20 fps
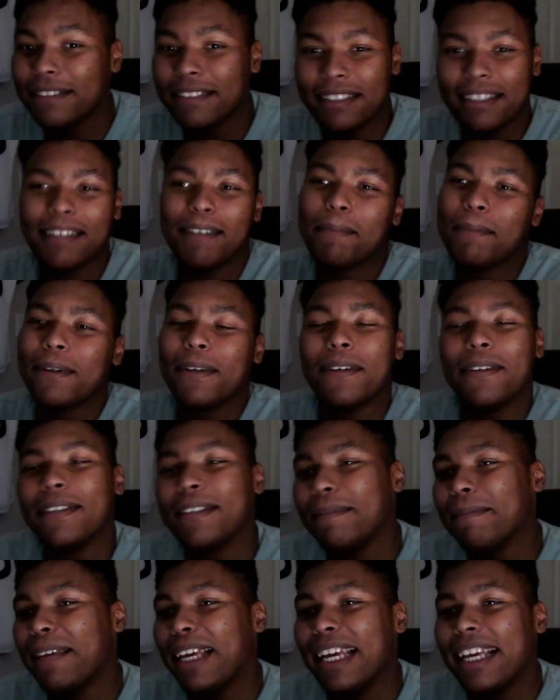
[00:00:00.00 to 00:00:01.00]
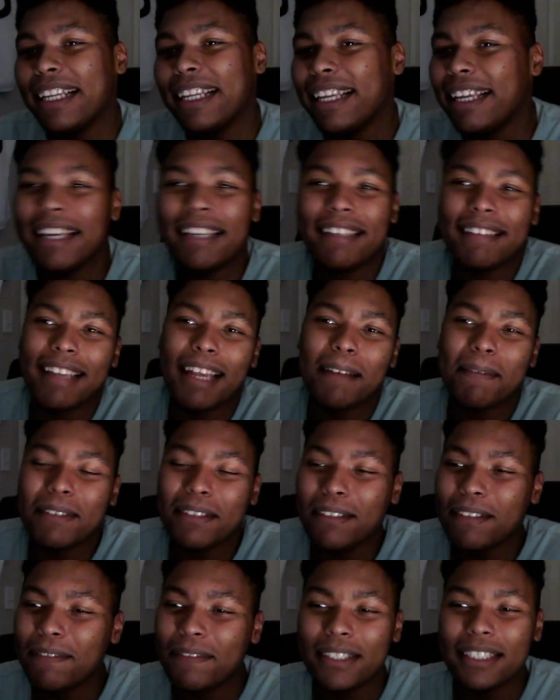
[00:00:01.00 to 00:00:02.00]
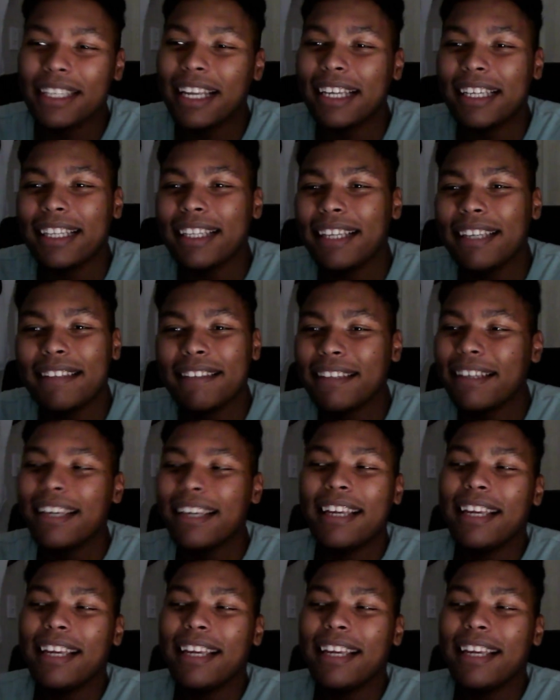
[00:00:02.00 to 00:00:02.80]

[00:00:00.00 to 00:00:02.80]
Come on, man. It's absolutely ridiculous.